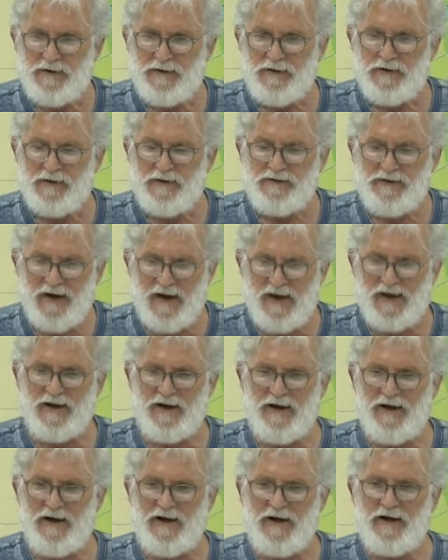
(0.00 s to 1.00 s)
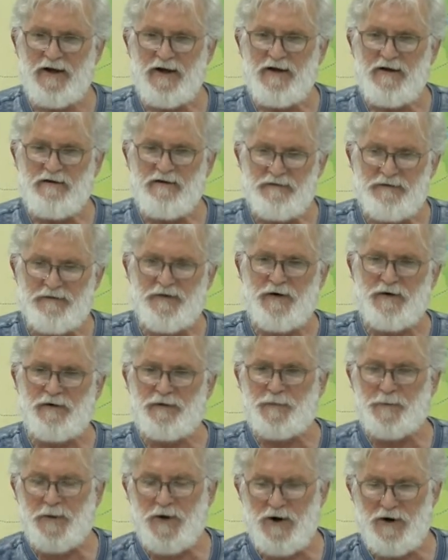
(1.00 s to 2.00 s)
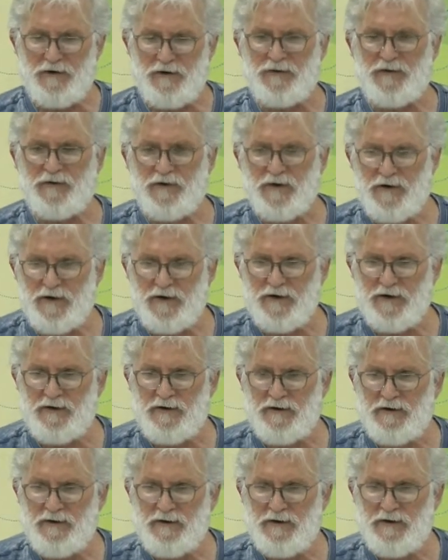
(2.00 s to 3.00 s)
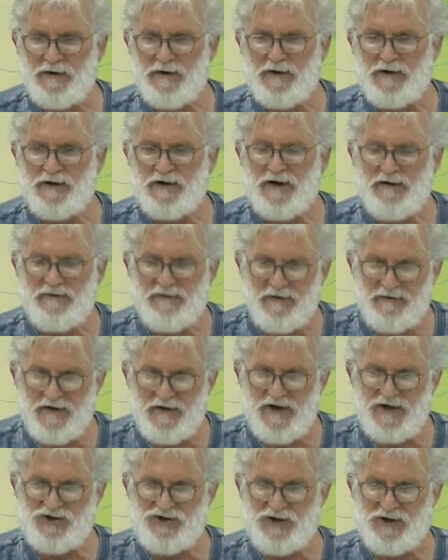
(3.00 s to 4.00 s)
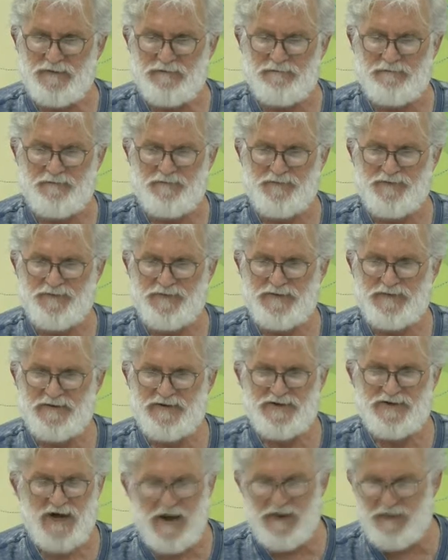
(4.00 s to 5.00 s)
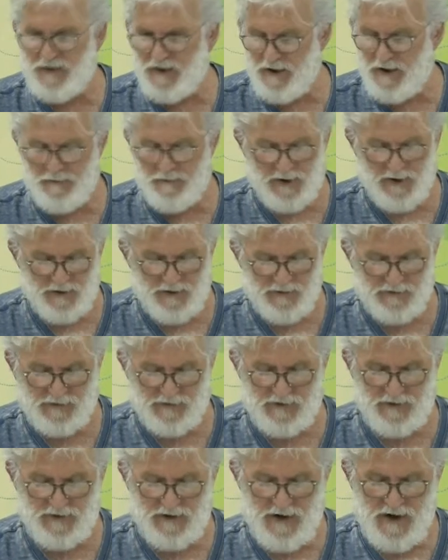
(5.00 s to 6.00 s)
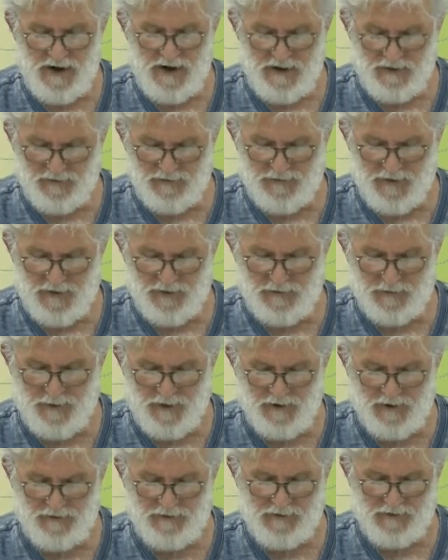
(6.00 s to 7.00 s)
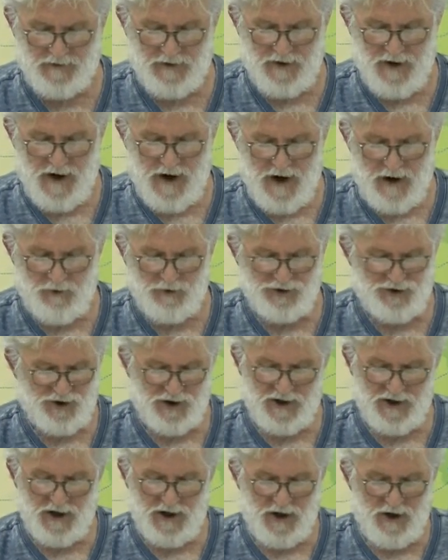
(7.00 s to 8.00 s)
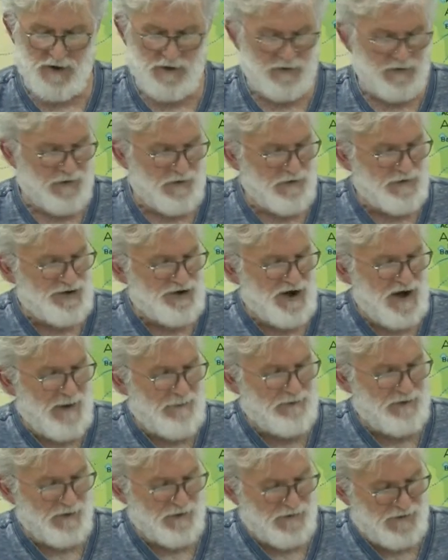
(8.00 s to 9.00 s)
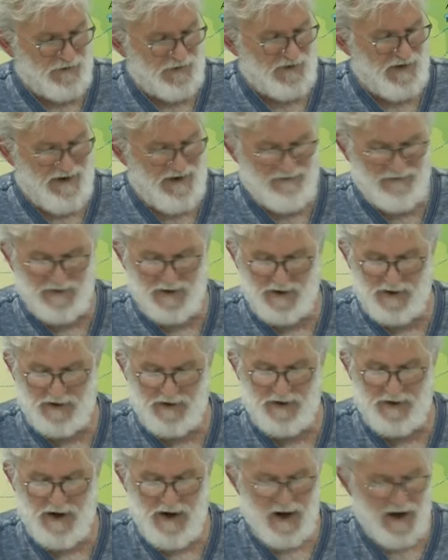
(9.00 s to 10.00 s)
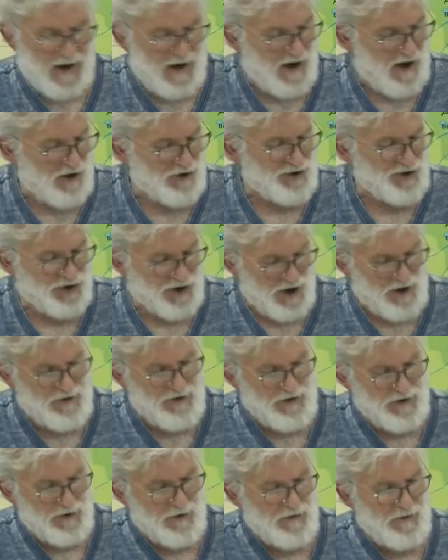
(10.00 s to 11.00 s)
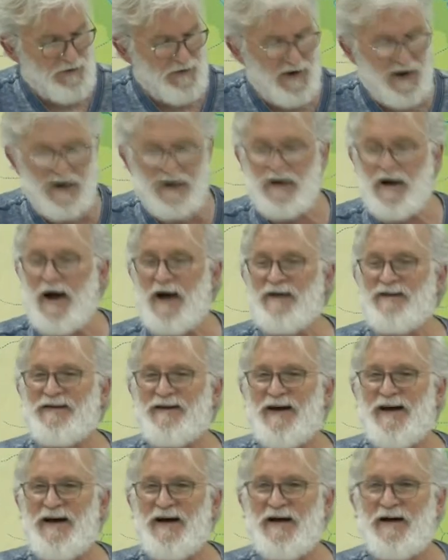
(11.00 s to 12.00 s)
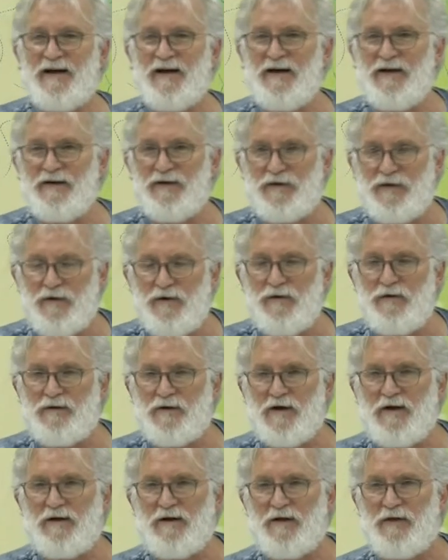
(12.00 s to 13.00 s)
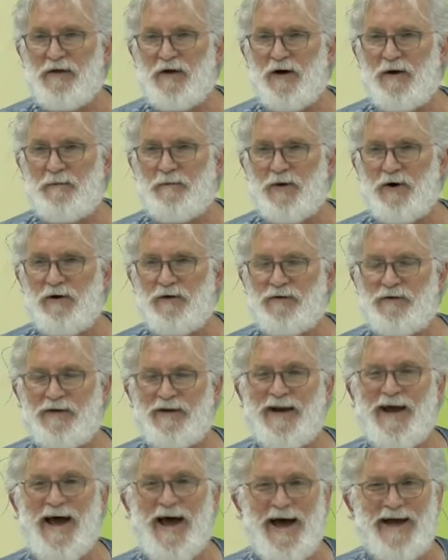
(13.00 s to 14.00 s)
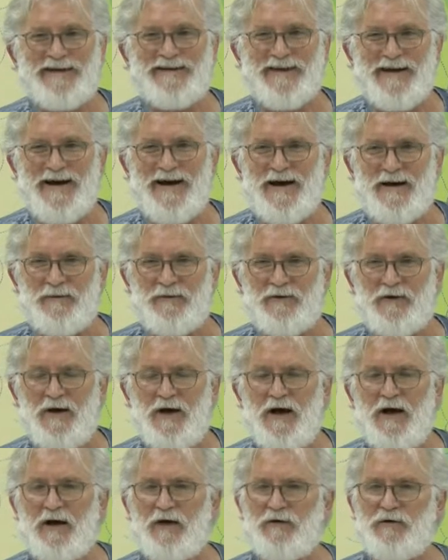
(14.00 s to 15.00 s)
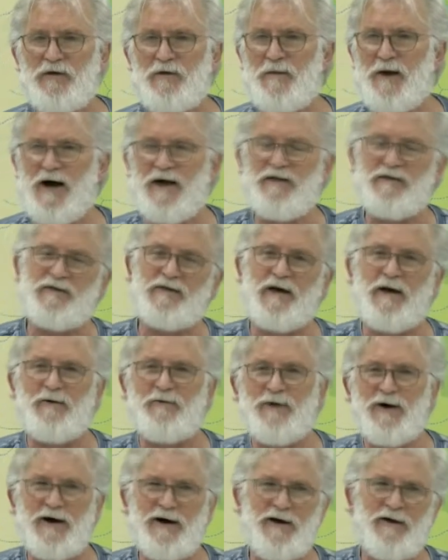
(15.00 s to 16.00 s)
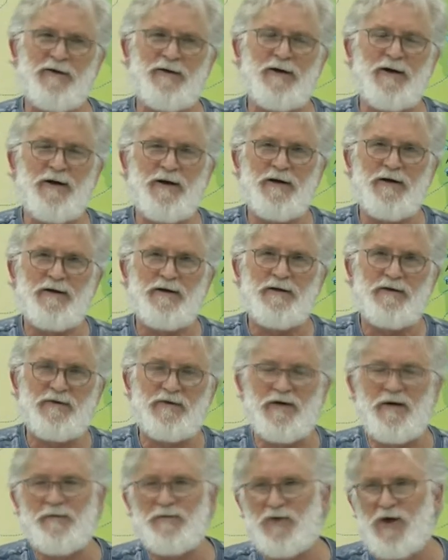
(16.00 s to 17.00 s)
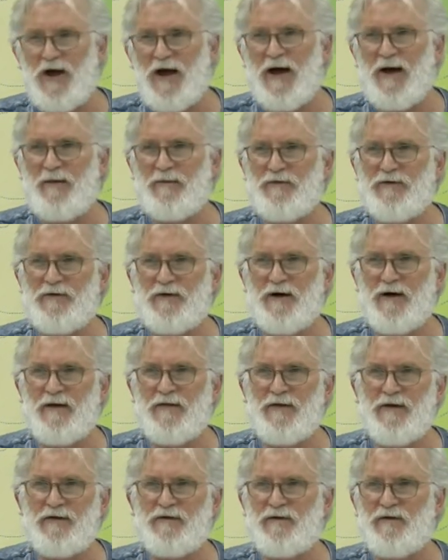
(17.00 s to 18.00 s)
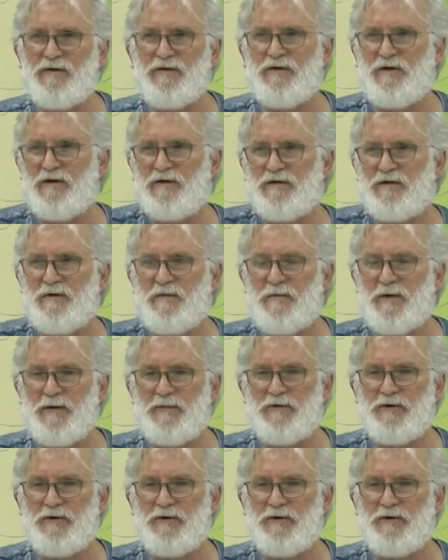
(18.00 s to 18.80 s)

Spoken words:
telling first person of a vision. It's not third person, it's first person. I want you to go to chapter 7, and I'll show you that Isaiah is using the third person at times. Because you might say, well, Sometimes this is just the biblical